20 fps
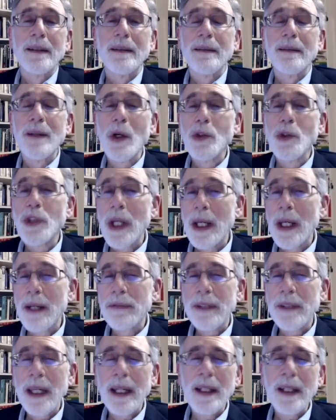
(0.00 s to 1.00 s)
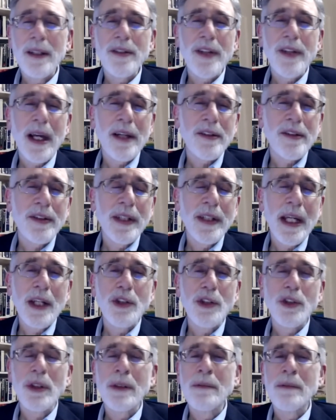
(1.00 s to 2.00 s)
no JFK
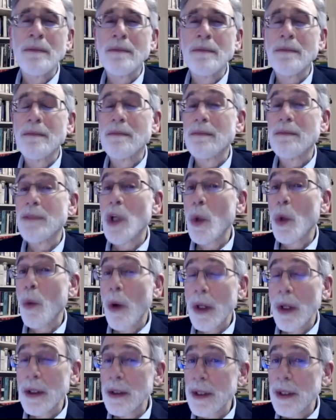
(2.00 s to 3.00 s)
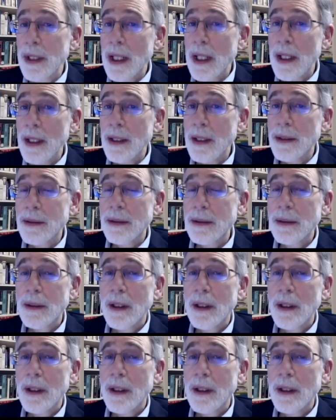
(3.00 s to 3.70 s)
assassination, no Watergate,